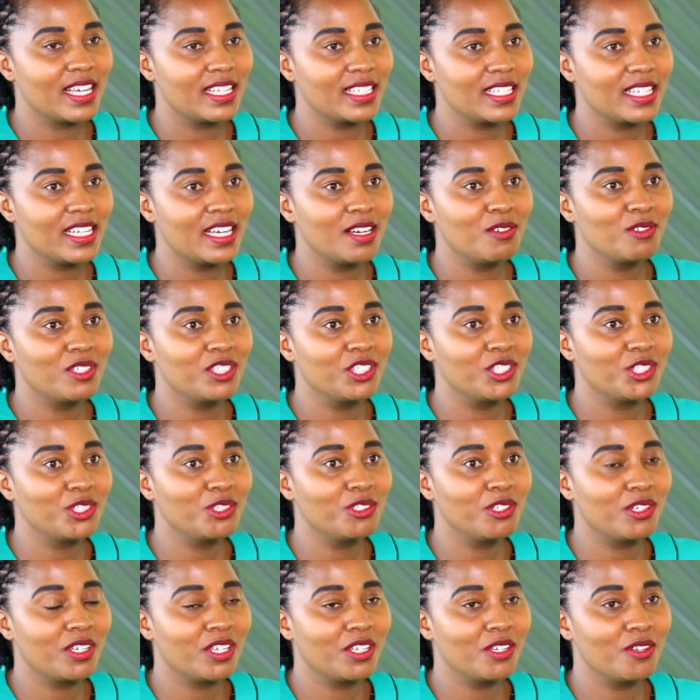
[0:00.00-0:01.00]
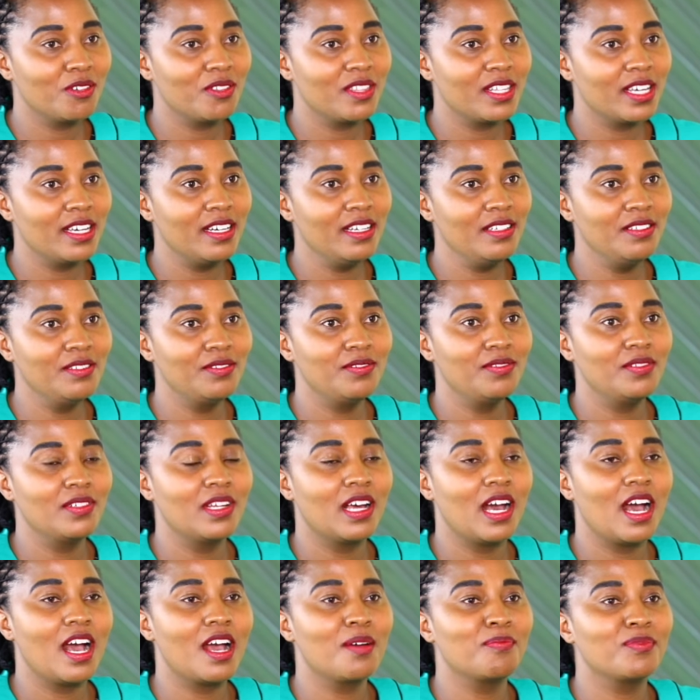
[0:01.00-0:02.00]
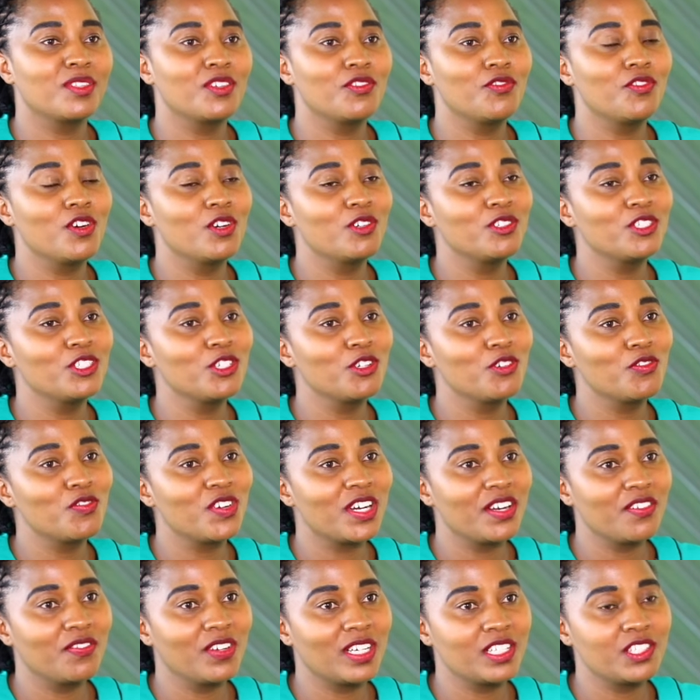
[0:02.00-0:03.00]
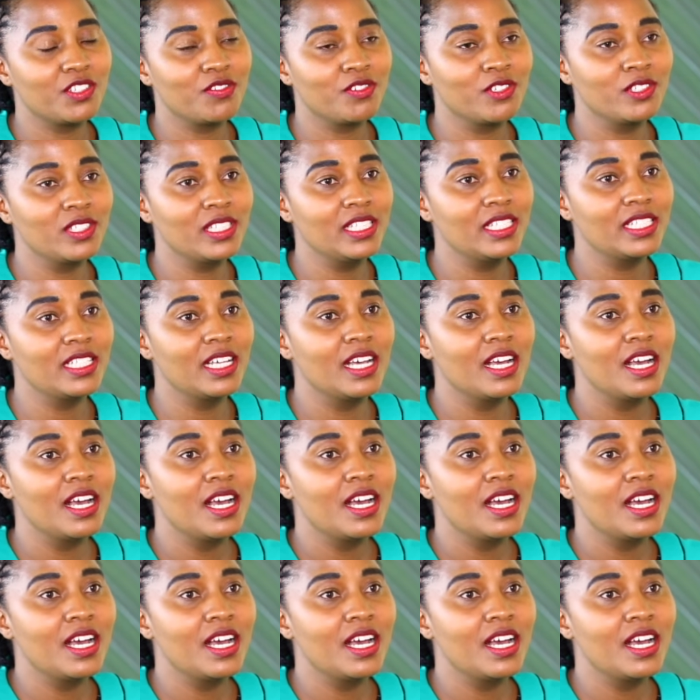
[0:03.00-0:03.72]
Esther Wanjiko Kinuthia. I'm the founder of Ryaivas Foods.